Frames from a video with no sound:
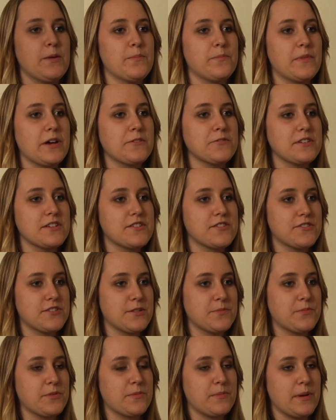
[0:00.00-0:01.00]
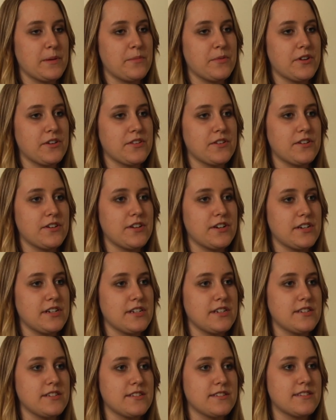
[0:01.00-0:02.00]
My relationship with my brother
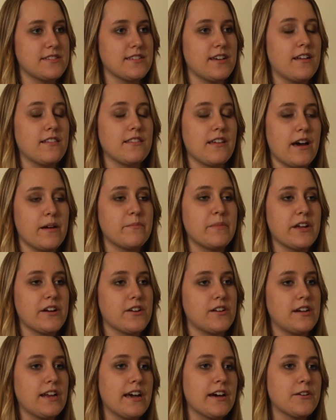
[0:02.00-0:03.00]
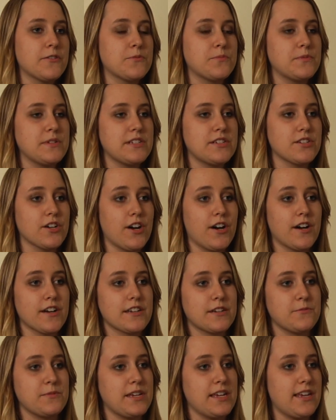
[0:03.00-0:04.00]
is a lot better now. We talk
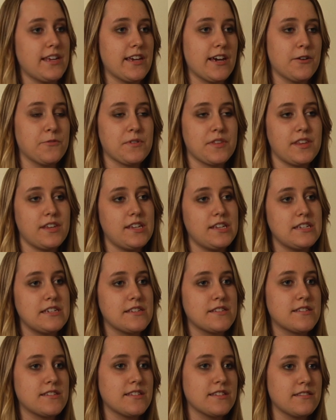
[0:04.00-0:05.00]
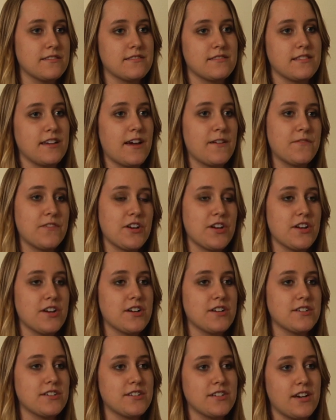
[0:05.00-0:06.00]
and we hang out with ease, and it's not very
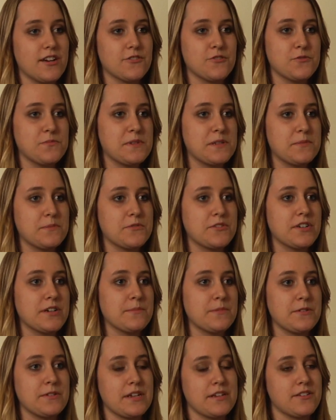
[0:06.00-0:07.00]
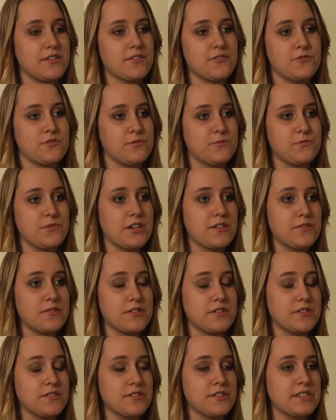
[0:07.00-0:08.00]
hard to talk to him anymore. I mean, I talk to him
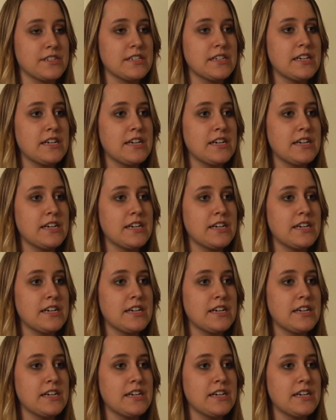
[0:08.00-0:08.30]
regularly.